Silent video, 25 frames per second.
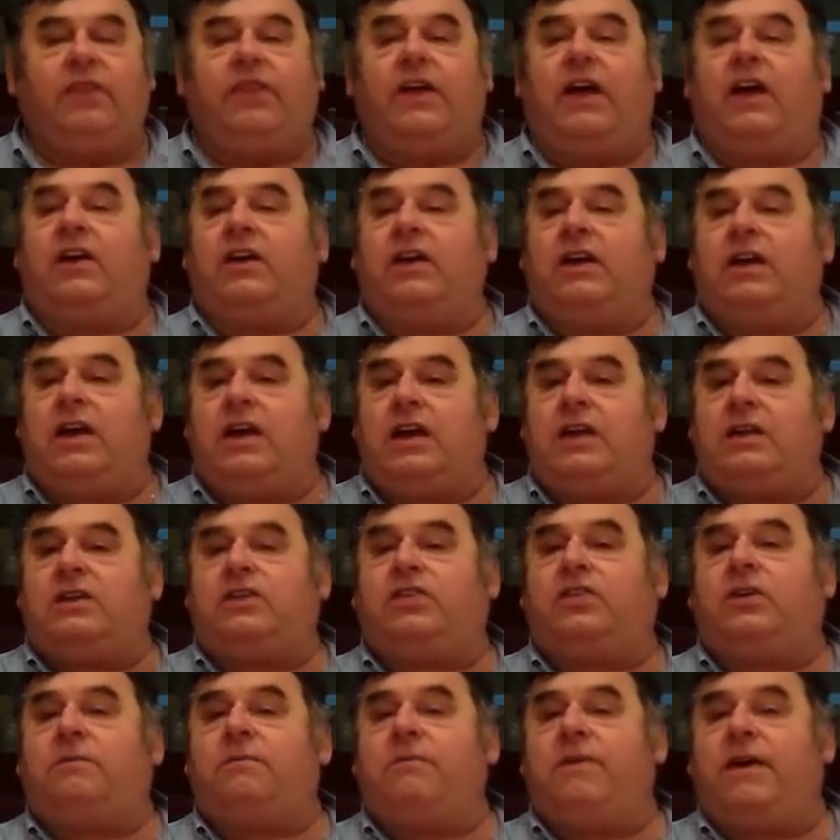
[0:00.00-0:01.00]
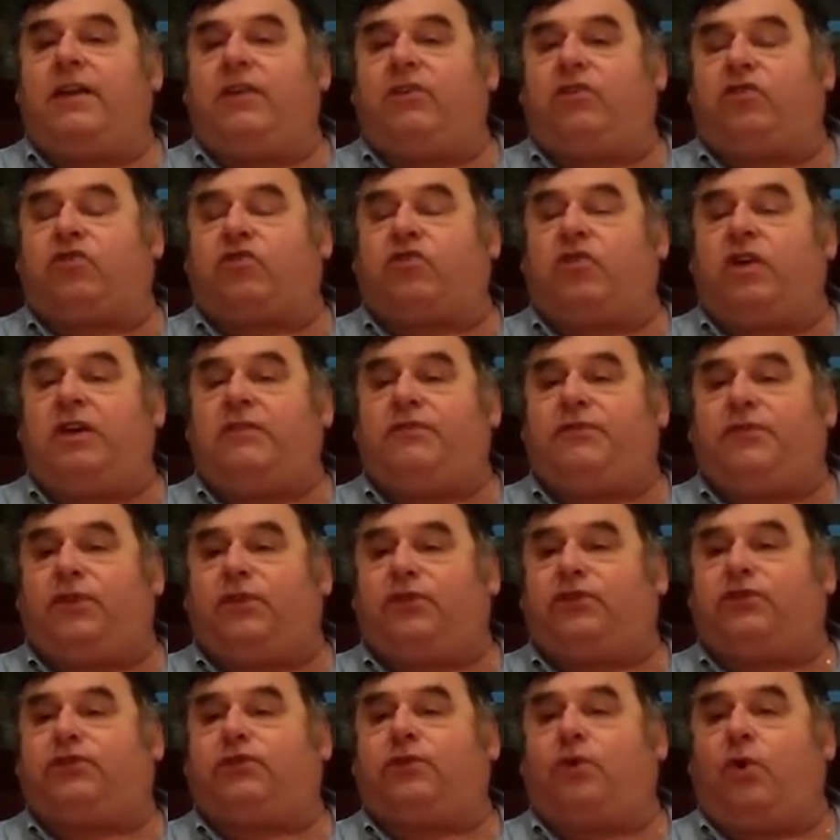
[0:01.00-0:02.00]
They're in the ministry
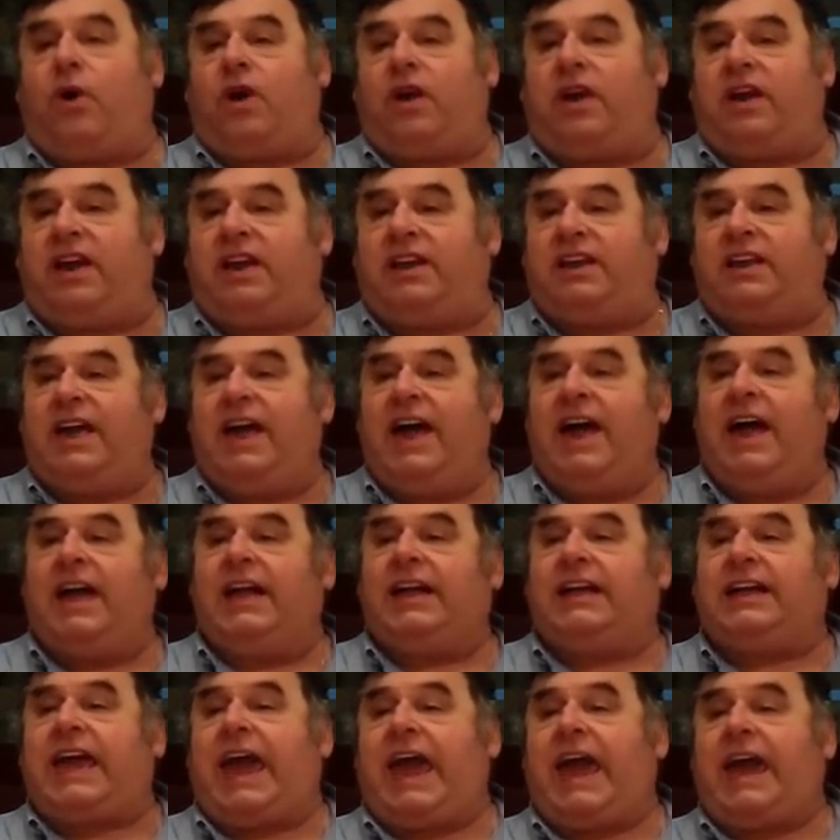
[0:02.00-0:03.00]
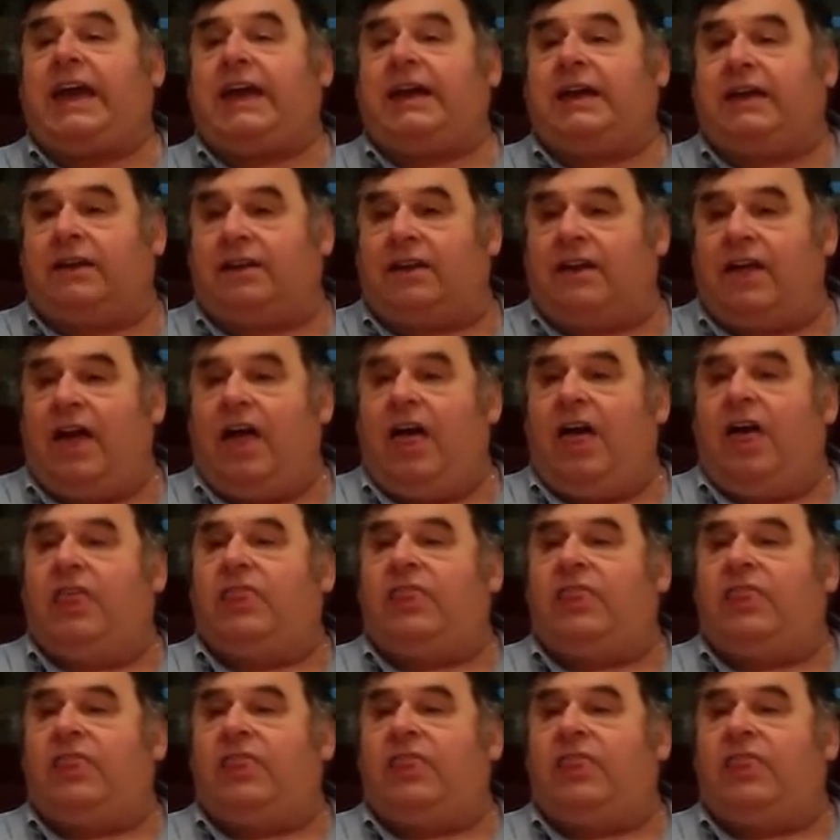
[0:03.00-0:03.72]
for sordid gain.